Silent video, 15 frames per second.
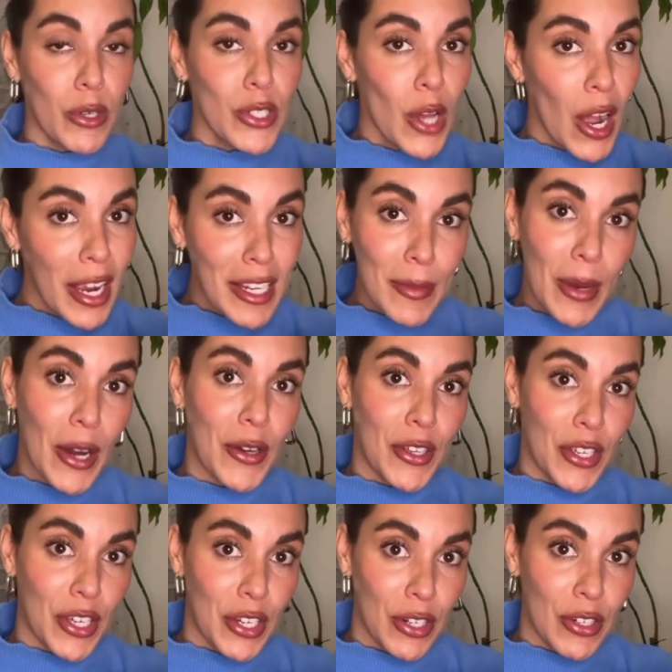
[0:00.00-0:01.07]
We're talking
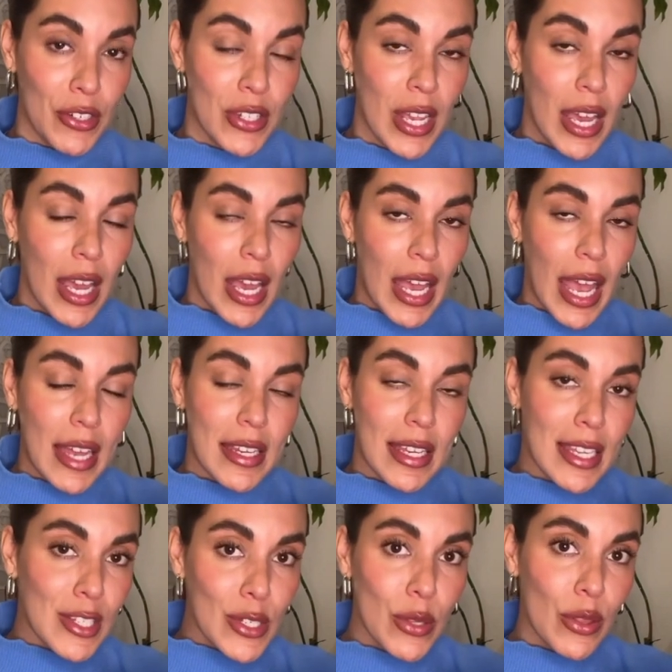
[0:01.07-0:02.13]
about years and
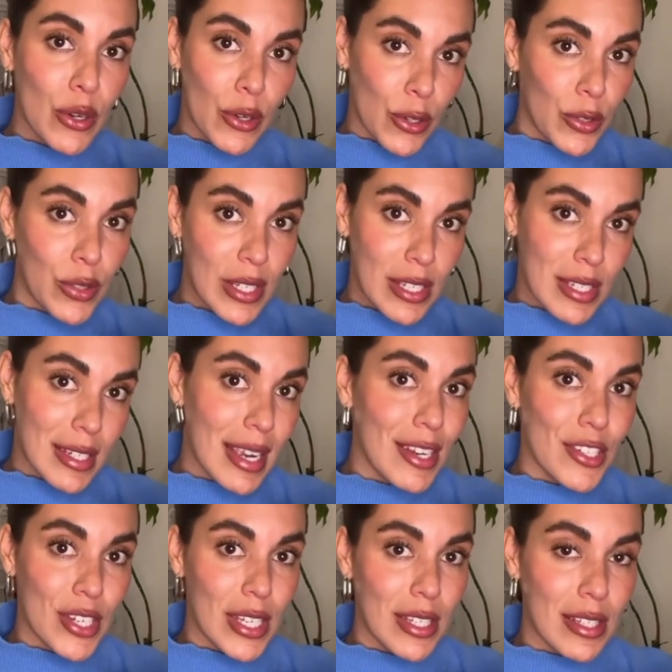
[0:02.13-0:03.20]
into the early
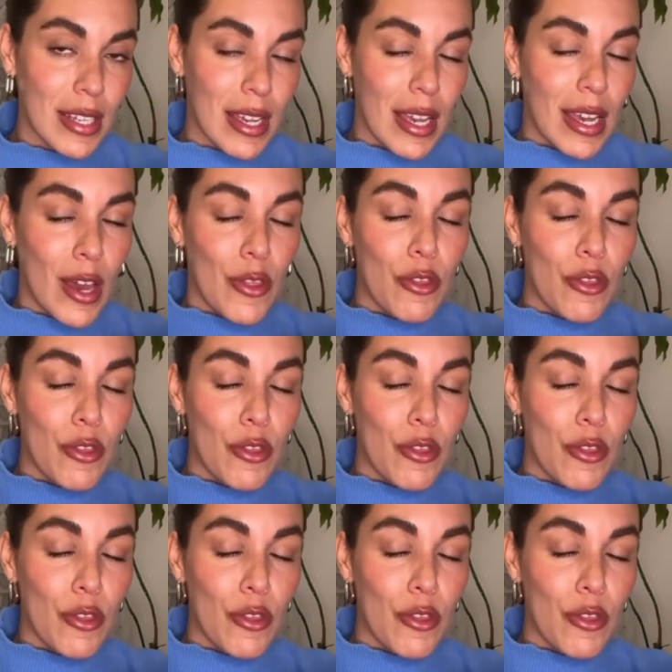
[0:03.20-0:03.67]
stages.